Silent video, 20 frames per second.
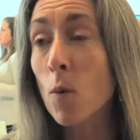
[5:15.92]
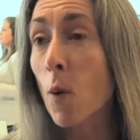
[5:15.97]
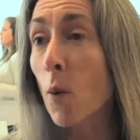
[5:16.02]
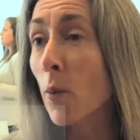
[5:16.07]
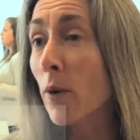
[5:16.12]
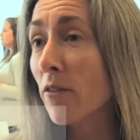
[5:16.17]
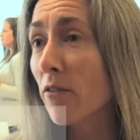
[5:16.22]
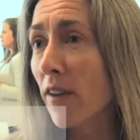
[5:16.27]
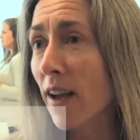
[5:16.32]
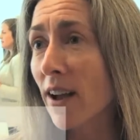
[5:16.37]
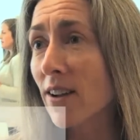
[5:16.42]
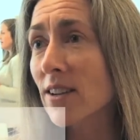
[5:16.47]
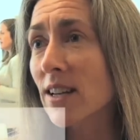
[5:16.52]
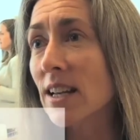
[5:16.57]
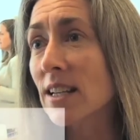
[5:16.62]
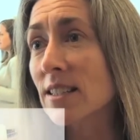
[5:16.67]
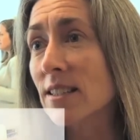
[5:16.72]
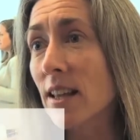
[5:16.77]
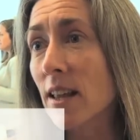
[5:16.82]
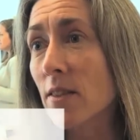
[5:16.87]
what we found
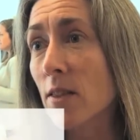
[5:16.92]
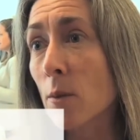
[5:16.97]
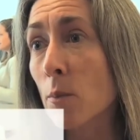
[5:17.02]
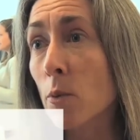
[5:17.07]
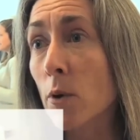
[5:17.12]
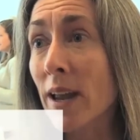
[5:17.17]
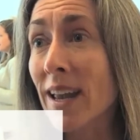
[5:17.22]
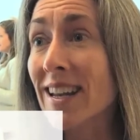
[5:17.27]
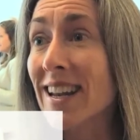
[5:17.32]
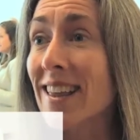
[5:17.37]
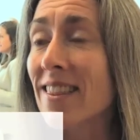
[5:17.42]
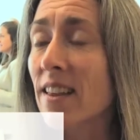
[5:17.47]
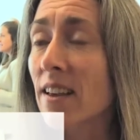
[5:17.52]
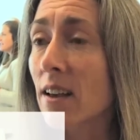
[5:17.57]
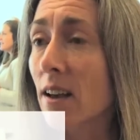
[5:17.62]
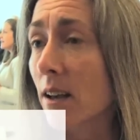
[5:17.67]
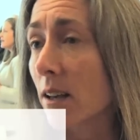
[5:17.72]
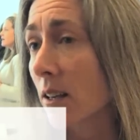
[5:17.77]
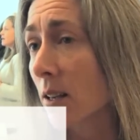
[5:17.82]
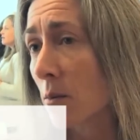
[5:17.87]
is that the brain and the
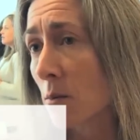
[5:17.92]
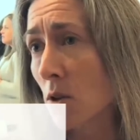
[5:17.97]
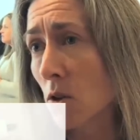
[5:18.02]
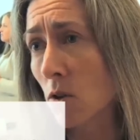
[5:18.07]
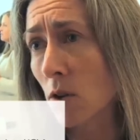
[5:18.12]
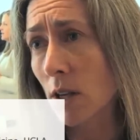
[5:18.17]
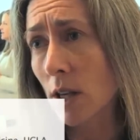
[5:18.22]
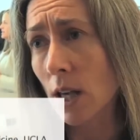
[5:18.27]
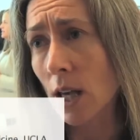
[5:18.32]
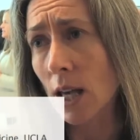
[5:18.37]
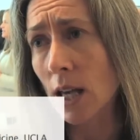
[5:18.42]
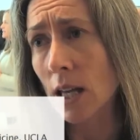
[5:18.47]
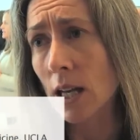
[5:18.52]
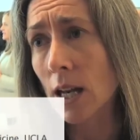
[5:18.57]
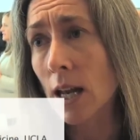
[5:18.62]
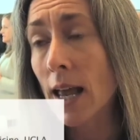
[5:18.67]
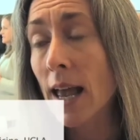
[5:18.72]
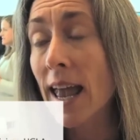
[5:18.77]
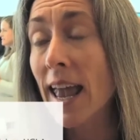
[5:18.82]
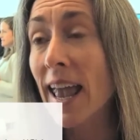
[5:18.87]
gut communicate,
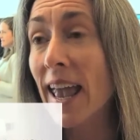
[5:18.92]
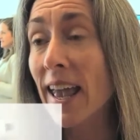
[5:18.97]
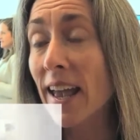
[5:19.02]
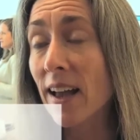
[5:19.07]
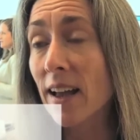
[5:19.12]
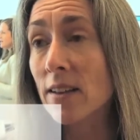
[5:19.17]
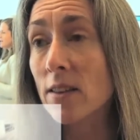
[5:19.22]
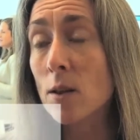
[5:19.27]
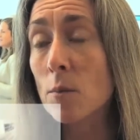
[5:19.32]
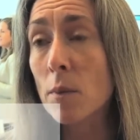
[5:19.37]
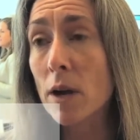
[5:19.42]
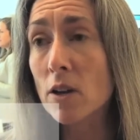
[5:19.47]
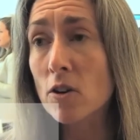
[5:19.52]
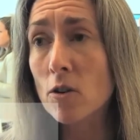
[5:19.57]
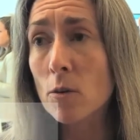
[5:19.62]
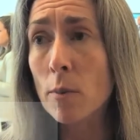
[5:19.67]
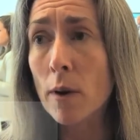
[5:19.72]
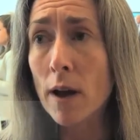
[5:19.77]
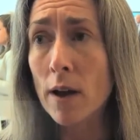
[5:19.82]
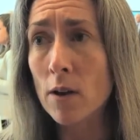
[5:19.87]
and the
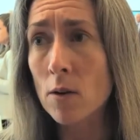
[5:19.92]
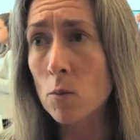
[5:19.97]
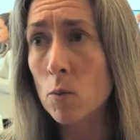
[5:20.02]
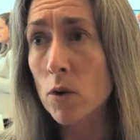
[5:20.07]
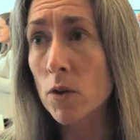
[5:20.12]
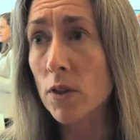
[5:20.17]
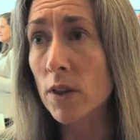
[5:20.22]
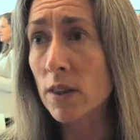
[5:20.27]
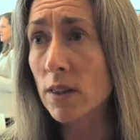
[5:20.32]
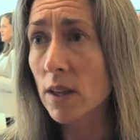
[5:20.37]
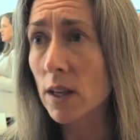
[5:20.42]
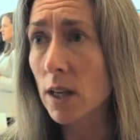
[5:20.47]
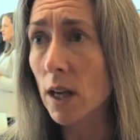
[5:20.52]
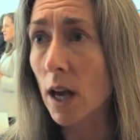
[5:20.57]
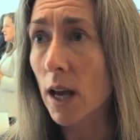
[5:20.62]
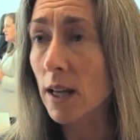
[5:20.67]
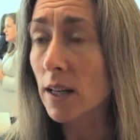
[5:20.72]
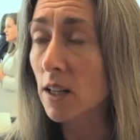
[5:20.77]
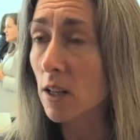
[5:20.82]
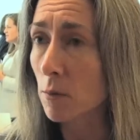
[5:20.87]
microbiome within the
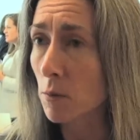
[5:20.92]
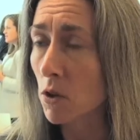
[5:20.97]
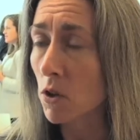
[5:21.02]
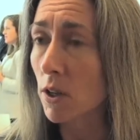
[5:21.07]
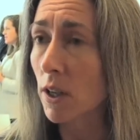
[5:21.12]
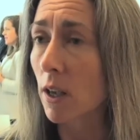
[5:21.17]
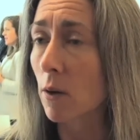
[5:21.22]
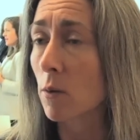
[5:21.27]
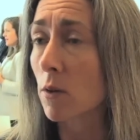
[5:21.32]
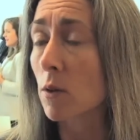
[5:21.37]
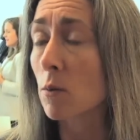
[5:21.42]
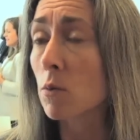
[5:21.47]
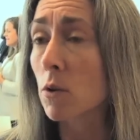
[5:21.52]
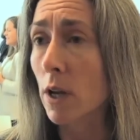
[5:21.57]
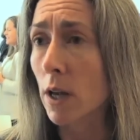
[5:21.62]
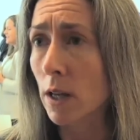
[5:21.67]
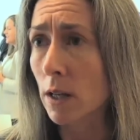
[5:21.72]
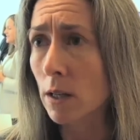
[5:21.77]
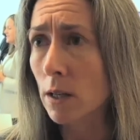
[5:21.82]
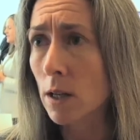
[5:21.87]
gut communicate with the
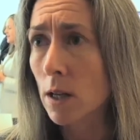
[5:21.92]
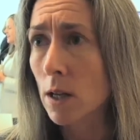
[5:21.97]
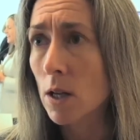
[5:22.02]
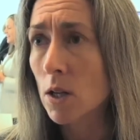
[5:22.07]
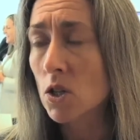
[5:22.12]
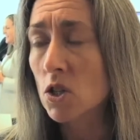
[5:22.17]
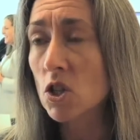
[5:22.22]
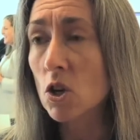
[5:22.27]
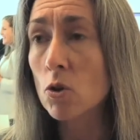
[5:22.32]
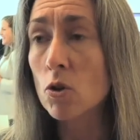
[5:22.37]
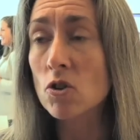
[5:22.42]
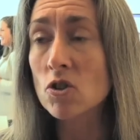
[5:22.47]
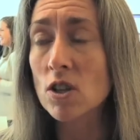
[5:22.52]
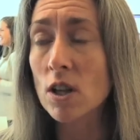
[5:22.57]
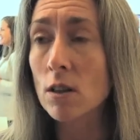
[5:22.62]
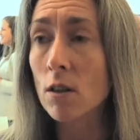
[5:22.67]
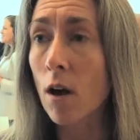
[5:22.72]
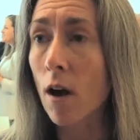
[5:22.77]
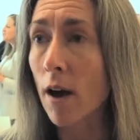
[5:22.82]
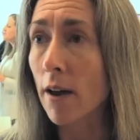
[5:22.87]
brain. So there's a
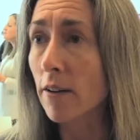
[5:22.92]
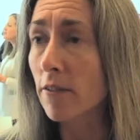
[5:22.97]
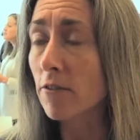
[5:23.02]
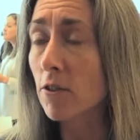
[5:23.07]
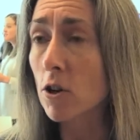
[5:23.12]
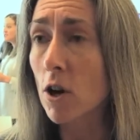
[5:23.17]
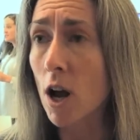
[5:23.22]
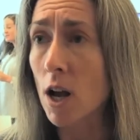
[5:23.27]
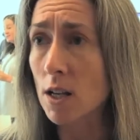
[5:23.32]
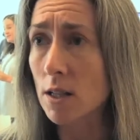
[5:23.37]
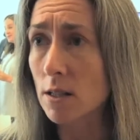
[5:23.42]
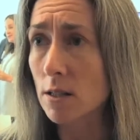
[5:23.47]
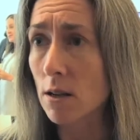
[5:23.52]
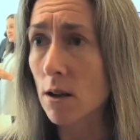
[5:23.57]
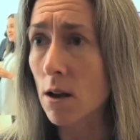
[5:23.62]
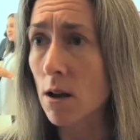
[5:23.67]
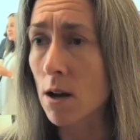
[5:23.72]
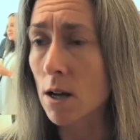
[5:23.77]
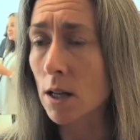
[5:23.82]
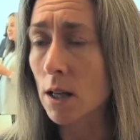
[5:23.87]
lot of
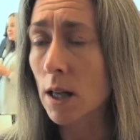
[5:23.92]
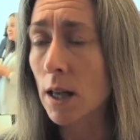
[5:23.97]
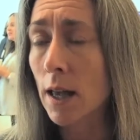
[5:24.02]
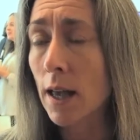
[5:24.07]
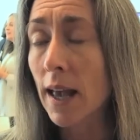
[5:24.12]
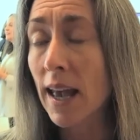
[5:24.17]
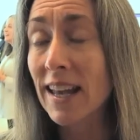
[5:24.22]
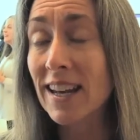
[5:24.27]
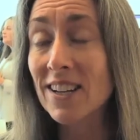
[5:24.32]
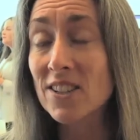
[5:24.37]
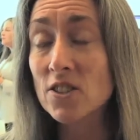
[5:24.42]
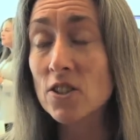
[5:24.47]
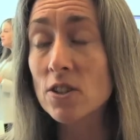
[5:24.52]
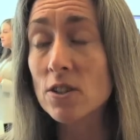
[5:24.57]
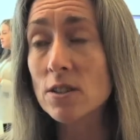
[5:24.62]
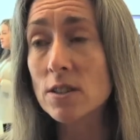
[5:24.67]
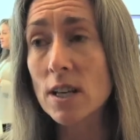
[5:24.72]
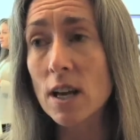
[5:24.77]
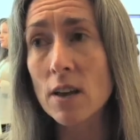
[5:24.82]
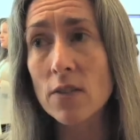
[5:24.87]
crosstalk, and it
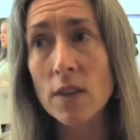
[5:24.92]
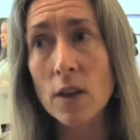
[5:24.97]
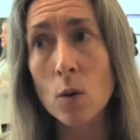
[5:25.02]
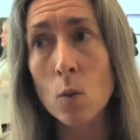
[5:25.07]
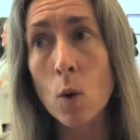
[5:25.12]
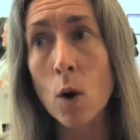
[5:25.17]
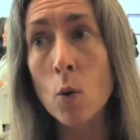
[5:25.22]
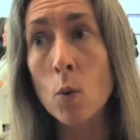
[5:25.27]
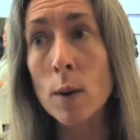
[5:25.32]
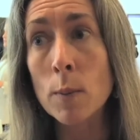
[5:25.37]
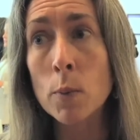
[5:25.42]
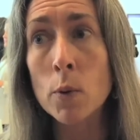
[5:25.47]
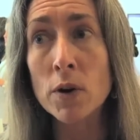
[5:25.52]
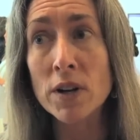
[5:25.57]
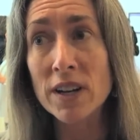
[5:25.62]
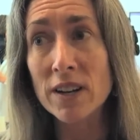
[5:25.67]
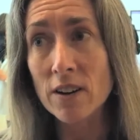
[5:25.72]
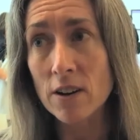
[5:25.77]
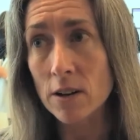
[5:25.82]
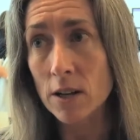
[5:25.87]
turns out that what we put
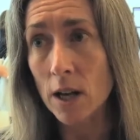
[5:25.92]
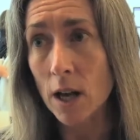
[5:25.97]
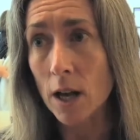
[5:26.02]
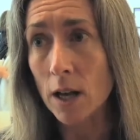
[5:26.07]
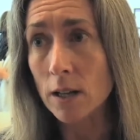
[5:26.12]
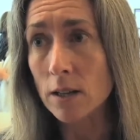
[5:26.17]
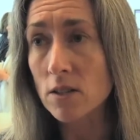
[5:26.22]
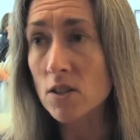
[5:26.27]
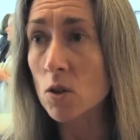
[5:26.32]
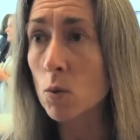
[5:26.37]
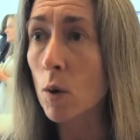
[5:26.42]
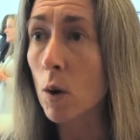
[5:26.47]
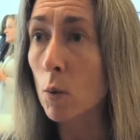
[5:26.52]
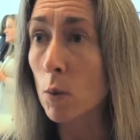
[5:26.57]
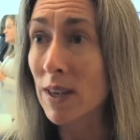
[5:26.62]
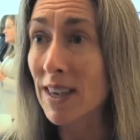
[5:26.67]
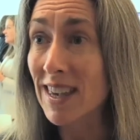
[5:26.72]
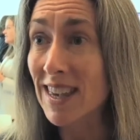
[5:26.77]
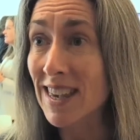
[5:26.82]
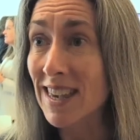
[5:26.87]
in our gut, so what
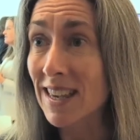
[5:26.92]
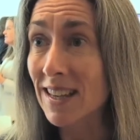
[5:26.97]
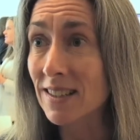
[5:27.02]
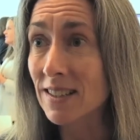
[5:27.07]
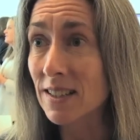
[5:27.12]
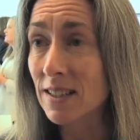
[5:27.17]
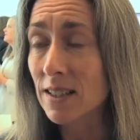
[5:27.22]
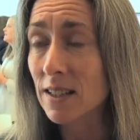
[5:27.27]
we eat,